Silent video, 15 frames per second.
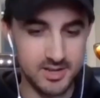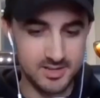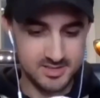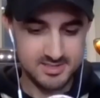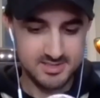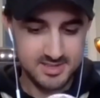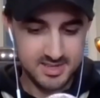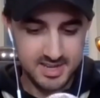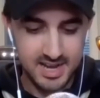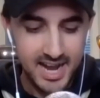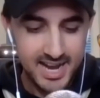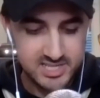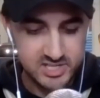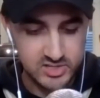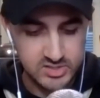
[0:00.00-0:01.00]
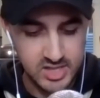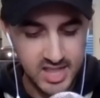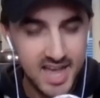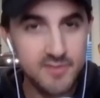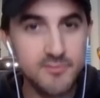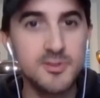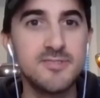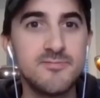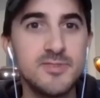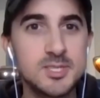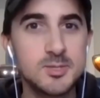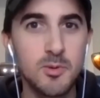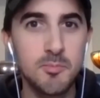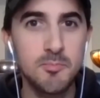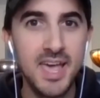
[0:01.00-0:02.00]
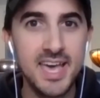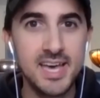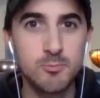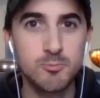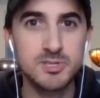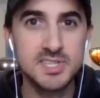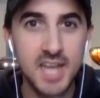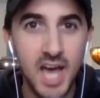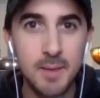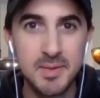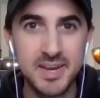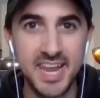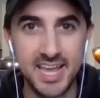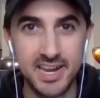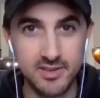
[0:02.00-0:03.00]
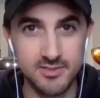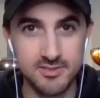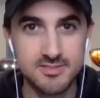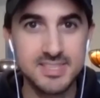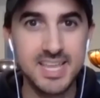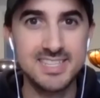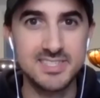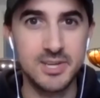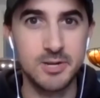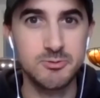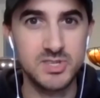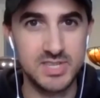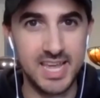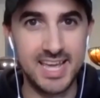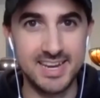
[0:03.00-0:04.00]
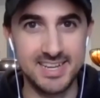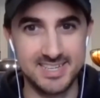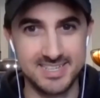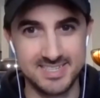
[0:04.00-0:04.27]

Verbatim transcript: Yeah. I just laughed choice. that Vince McMahon was nominated. That's uh,